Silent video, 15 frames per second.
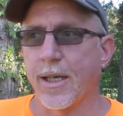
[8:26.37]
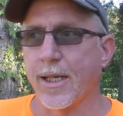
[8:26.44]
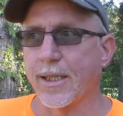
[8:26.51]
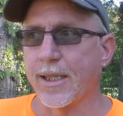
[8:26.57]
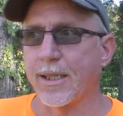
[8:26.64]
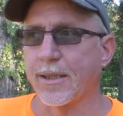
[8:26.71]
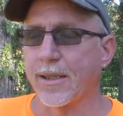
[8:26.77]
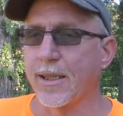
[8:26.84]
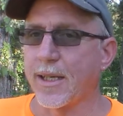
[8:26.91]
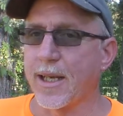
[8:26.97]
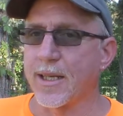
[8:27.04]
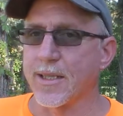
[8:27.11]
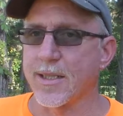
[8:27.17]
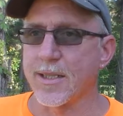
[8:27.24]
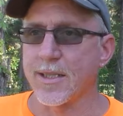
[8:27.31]
I think the
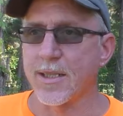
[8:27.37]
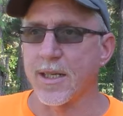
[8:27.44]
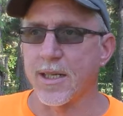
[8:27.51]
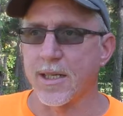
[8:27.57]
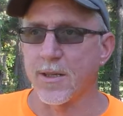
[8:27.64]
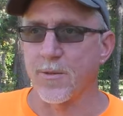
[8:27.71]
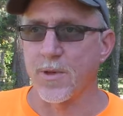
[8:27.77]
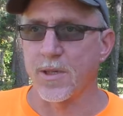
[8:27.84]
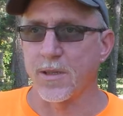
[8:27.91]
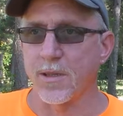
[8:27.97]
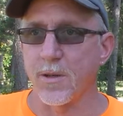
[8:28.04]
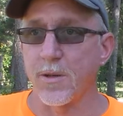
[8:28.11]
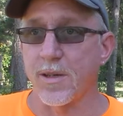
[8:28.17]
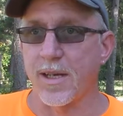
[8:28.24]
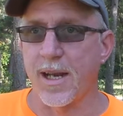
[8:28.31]
next uh,
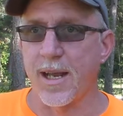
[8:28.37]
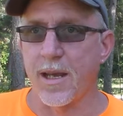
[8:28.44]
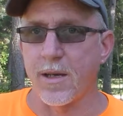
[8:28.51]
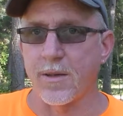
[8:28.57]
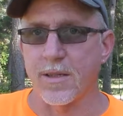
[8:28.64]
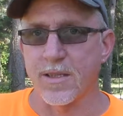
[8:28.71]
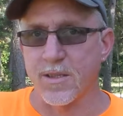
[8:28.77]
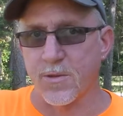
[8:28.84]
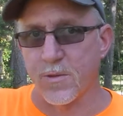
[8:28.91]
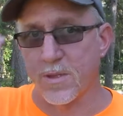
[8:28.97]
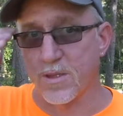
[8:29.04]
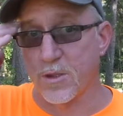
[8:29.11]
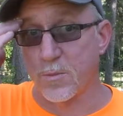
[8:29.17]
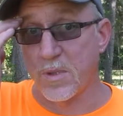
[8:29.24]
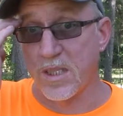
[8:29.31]
one going out is
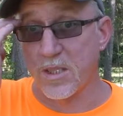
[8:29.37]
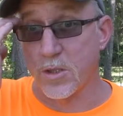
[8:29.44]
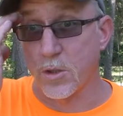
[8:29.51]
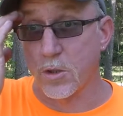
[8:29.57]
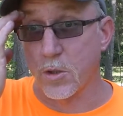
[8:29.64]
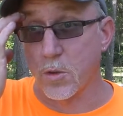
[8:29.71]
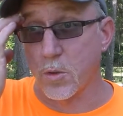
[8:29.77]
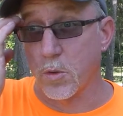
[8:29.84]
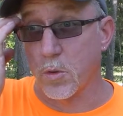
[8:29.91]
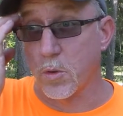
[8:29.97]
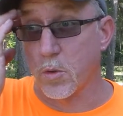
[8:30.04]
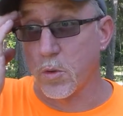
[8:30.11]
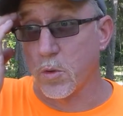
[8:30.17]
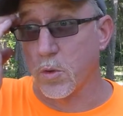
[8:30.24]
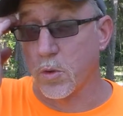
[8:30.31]
going to be
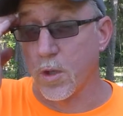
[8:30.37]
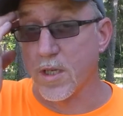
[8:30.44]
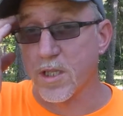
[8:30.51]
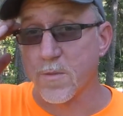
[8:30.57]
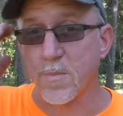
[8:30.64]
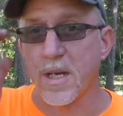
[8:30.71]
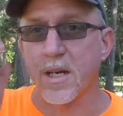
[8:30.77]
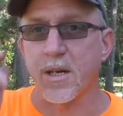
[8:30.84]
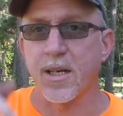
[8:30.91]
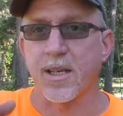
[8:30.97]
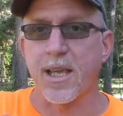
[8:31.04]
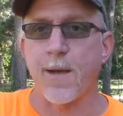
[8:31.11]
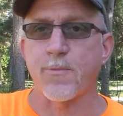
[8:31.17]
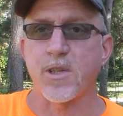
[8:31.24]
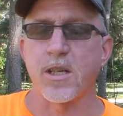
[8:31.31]
to
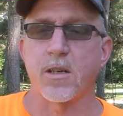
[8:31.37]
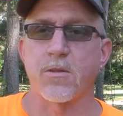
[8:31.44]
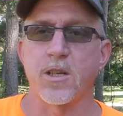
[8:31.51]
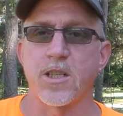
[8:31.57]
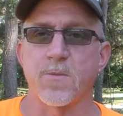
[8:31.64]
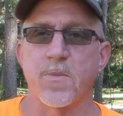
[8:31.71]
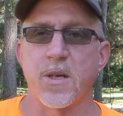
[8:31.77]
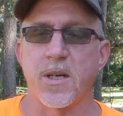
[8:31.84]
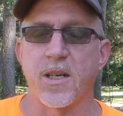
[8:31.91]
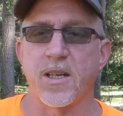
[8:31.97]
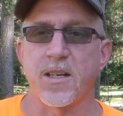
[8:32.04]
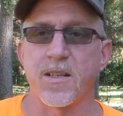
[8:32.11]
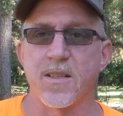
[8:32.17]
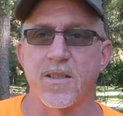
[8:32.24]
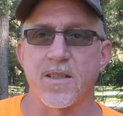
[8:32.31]
Crunchberry, Captain
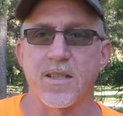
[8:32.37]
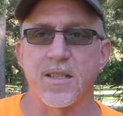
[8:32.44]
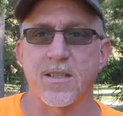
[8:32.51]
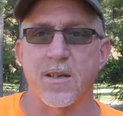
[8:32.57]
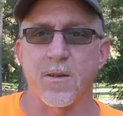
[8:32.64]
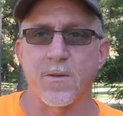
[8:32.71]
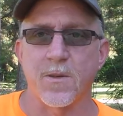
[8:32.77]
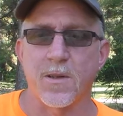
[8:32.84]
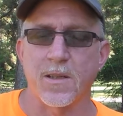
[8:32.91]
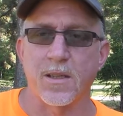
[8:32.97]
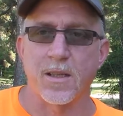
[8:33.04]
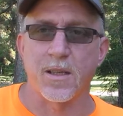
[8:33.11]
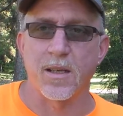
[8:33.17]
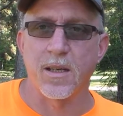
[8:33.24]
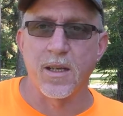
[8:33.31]
Crunchberry, as he's known
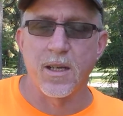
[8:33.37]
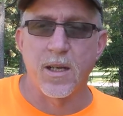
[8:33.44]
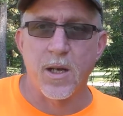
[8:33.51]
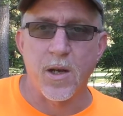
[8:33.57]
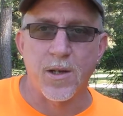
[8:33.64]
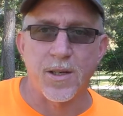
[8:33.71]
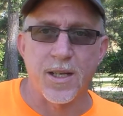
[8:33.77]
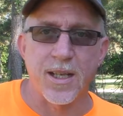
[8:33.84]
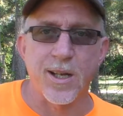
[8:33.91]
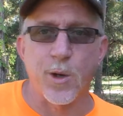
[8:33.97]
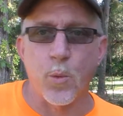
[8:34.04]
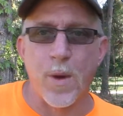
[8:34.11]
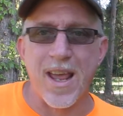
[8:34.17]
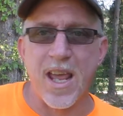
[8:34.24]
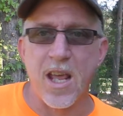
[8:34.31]
on the on the
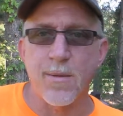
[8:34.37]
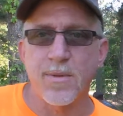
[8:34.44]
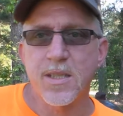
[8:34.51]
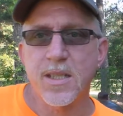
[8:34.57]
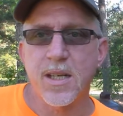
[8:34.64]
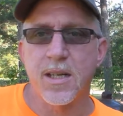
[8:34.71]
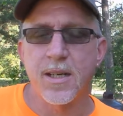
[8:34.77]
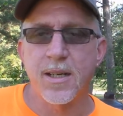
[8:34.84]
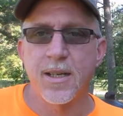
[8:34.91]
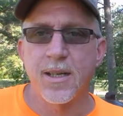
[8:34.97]
interwebs.